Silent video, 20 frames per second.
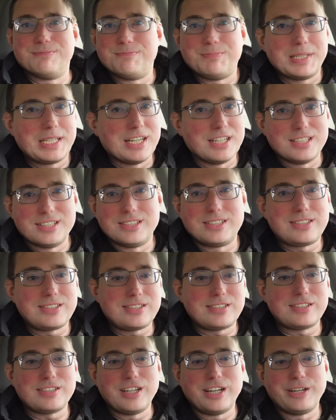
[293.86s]

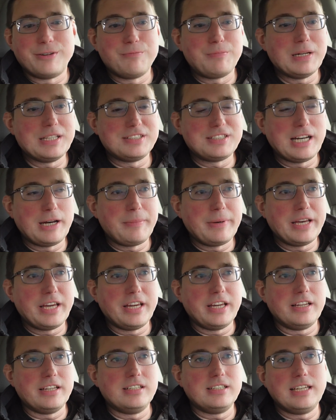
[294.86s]
because by the time
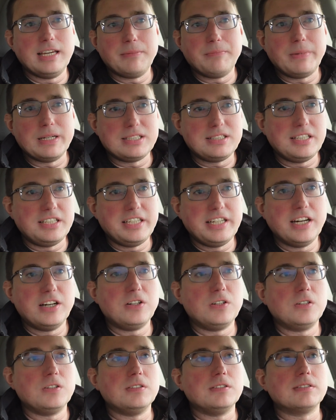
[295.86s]
I get my
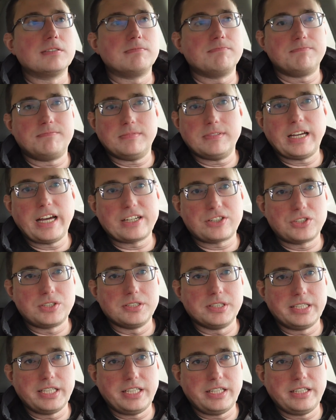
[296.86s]
CDL
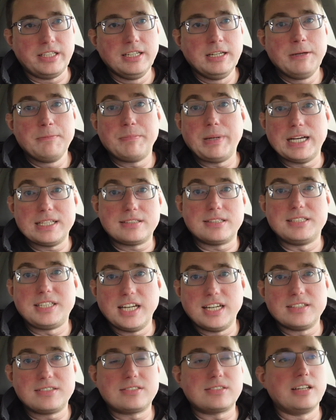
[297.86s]
actually pass the
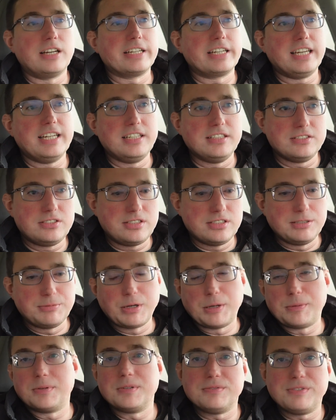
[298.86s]
test, get into the
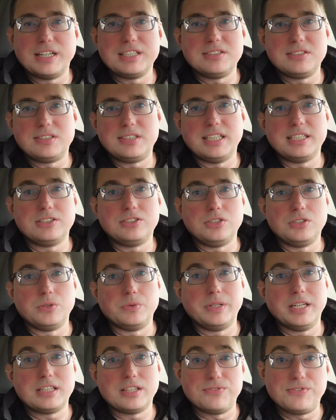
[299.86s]
Department of Licensing to
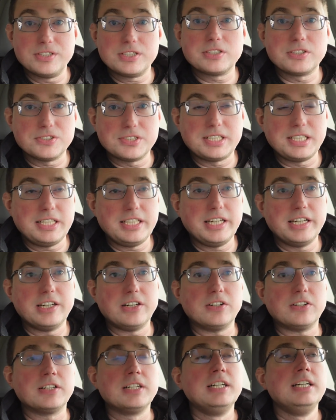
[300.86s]
get the physical
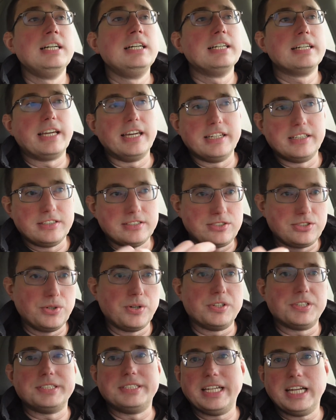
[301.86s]
CDL, get into
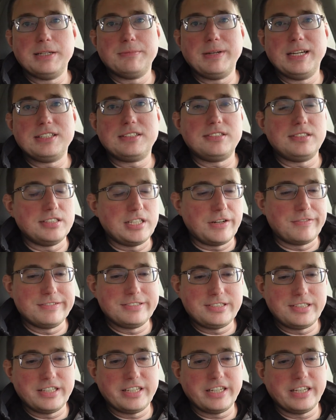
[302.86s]
all the databases and
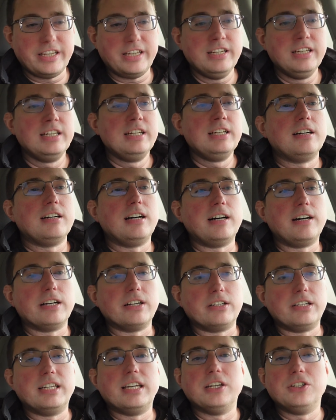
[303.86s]
everything,
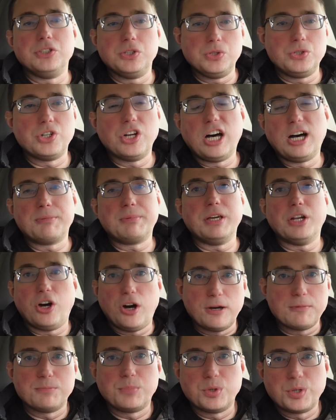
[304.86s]
get a new job, get
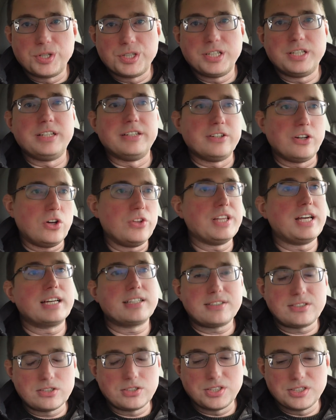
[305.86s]
onboarded, and all
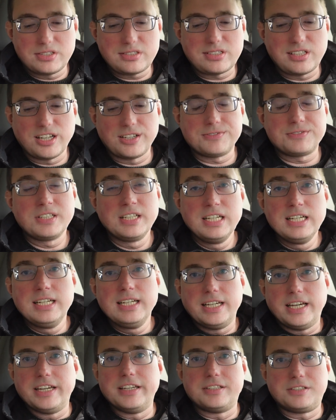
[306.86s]
that good stuff.
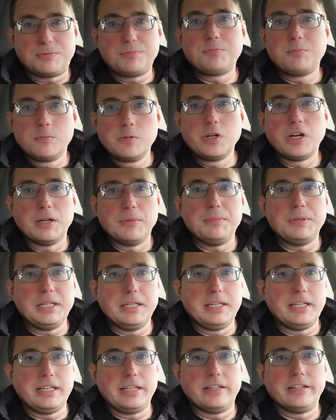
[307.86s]
It's going to
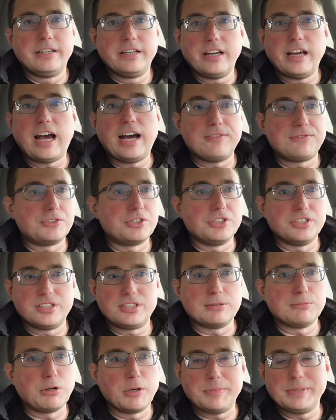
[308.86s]
be after
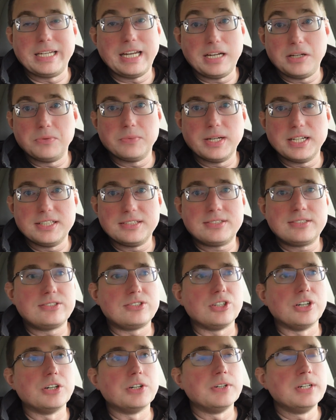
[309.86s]
this appointment anyways,
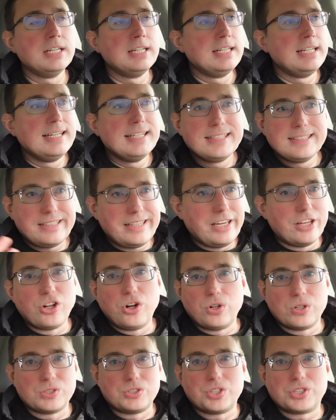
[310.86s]
so it
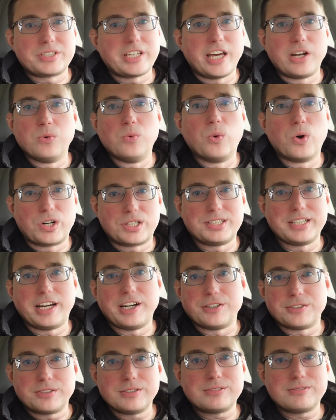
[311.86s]
all just kind of worked
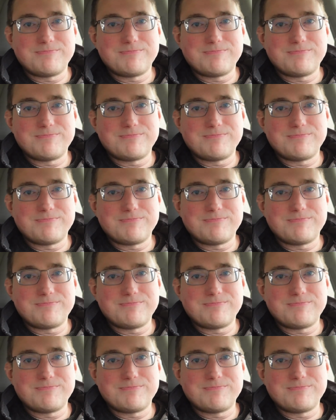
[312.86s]
out